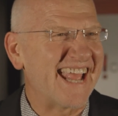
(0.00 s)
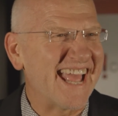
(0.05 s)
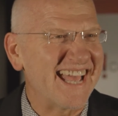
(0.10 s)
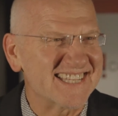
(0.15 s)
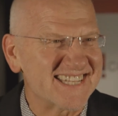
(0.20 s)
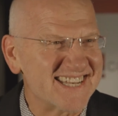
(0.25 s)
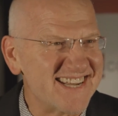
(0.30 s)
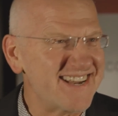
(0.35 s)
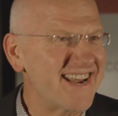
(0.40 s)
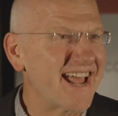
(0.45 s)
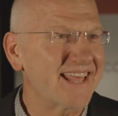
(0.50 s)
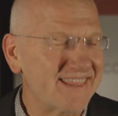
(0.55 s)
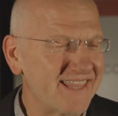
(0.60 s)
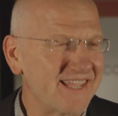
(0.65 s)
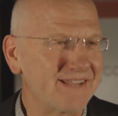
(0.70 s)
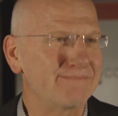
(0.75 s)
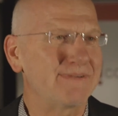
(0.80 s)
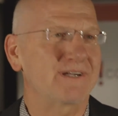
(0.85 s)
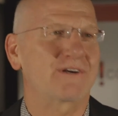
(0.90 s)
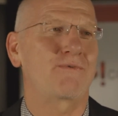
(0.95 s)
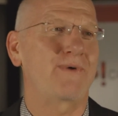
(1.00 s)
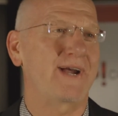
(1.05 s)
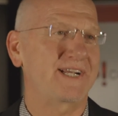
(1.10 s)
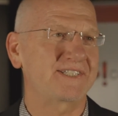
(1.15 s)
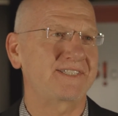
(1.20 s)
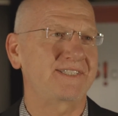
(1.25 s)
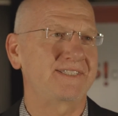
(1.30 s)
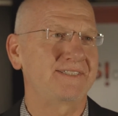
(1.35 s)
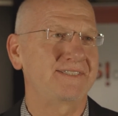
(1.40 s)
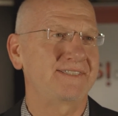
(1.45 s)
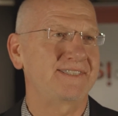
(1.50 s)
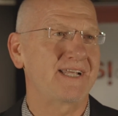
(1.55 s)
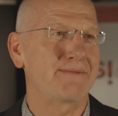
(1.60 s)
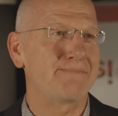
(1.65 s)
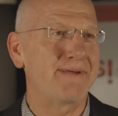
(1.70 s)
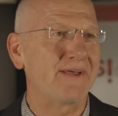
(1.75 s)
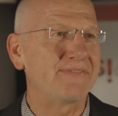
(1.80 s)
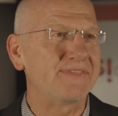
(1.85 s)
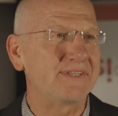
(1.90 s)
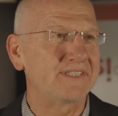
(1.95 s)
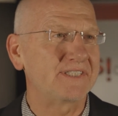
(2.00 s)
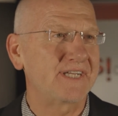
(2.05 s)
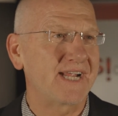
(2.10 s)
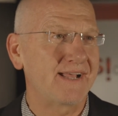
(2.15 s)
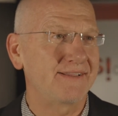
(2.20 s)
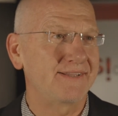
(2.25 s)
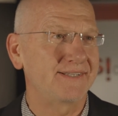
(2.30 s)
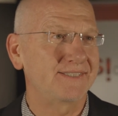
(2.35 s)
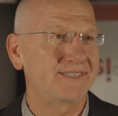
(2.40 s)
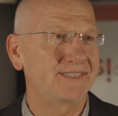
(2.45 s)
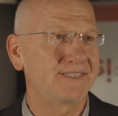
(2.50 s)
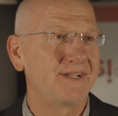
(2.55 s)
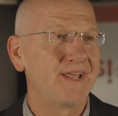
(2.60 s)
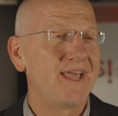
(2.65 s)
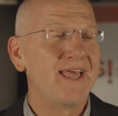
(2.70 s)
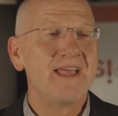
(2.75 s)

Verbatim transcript: ask nothing but questions about the challenge.